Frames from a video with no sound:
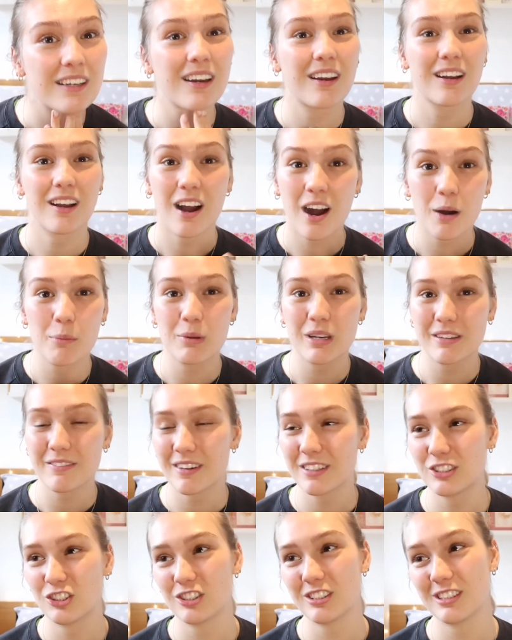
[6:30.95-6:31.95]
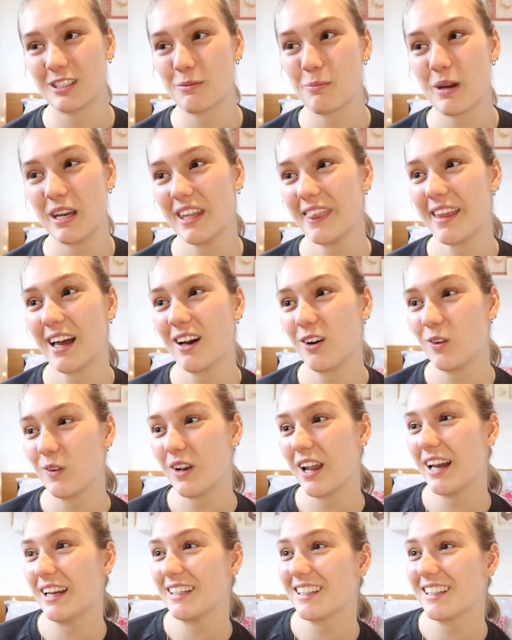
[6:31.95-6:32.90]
Can't believe I just admitted that online.